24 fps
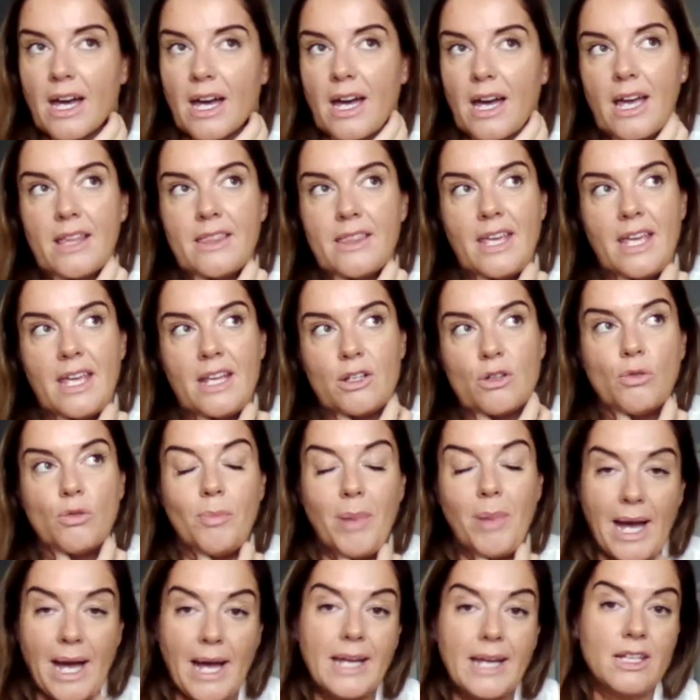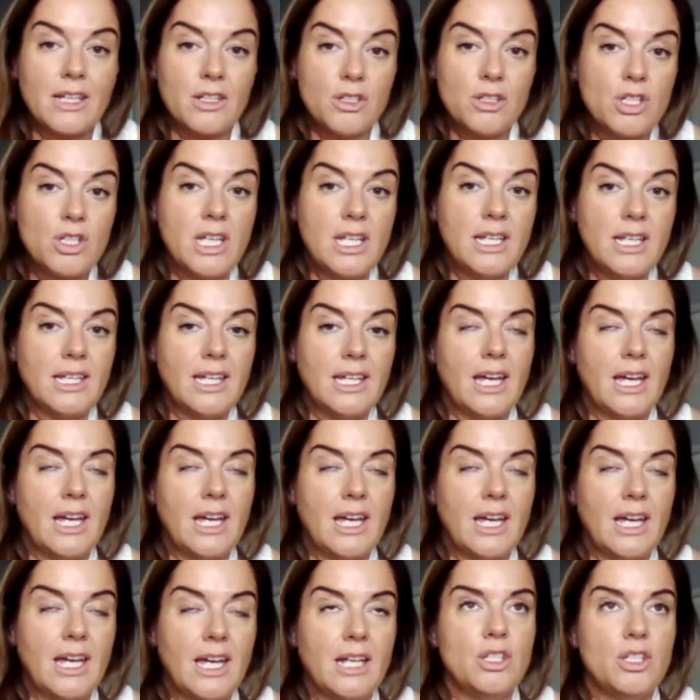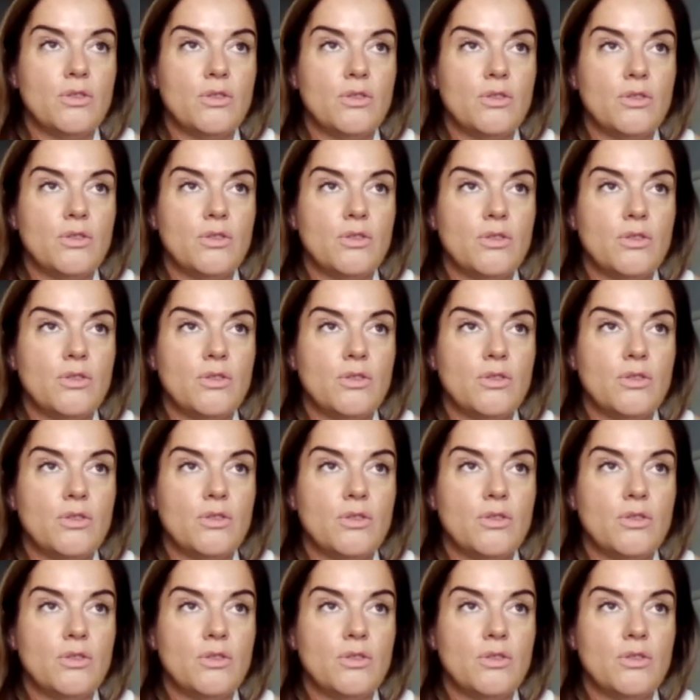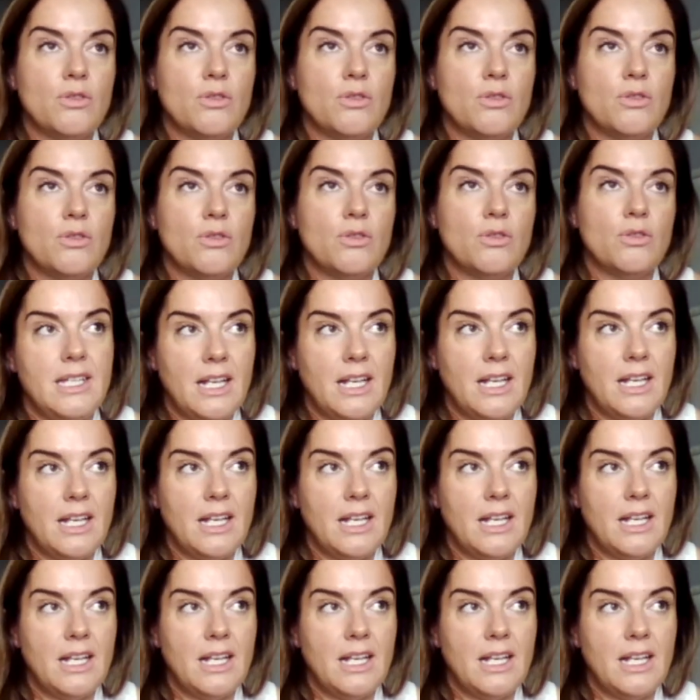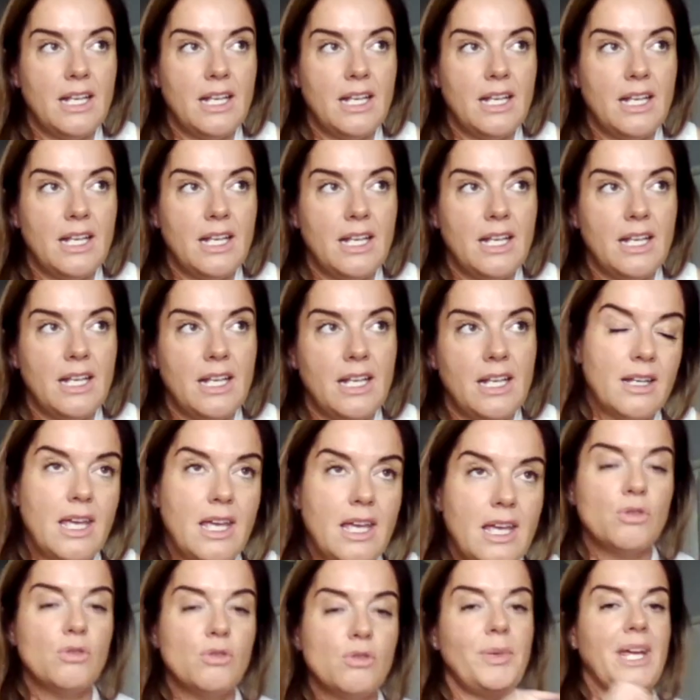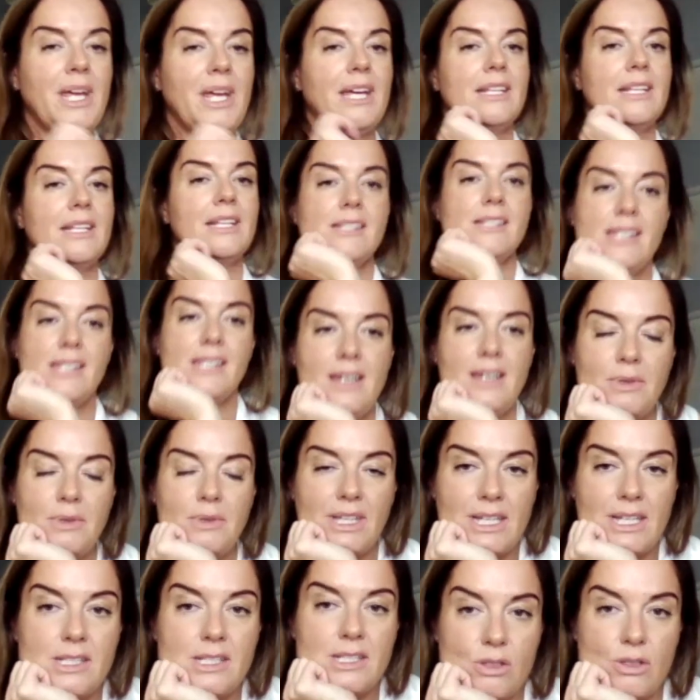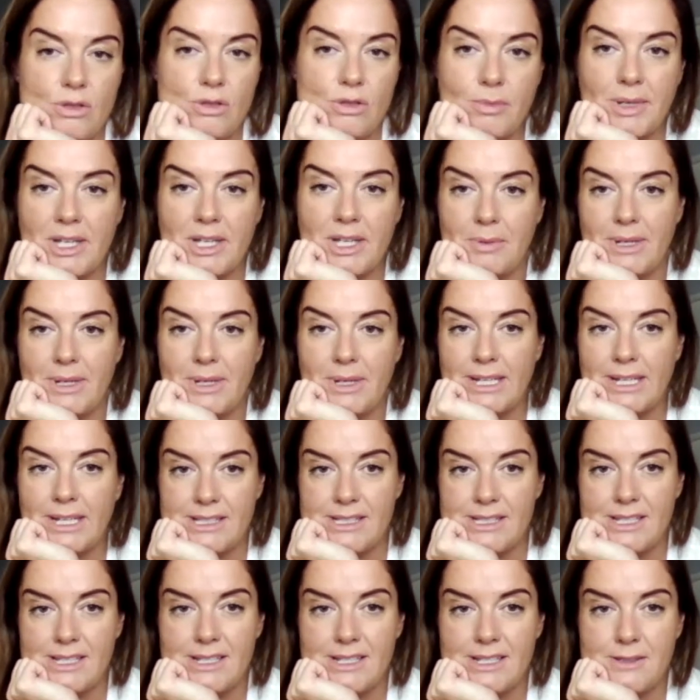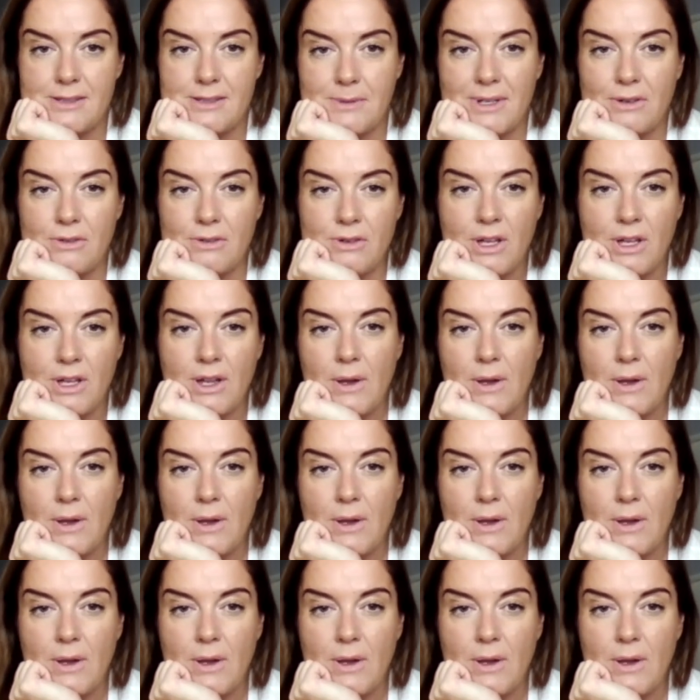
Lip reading: and then go back and training kids yoga and yin yoga in particular, and also pregnancy. I would like to do a bit of pregnancy as well.